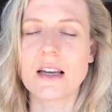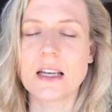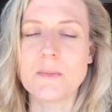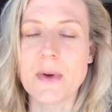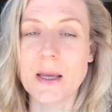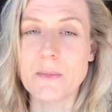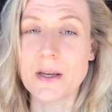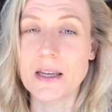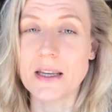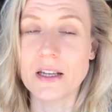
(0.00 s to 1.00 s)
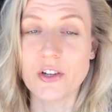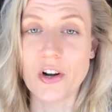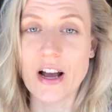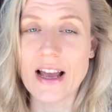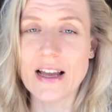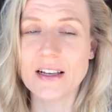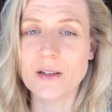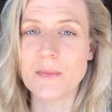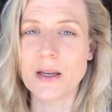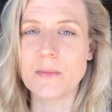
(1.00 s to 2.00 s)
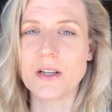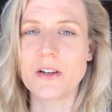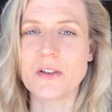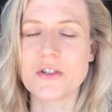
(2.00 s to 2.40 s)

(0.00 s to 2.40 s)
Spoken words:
It may be in your head, it may be in your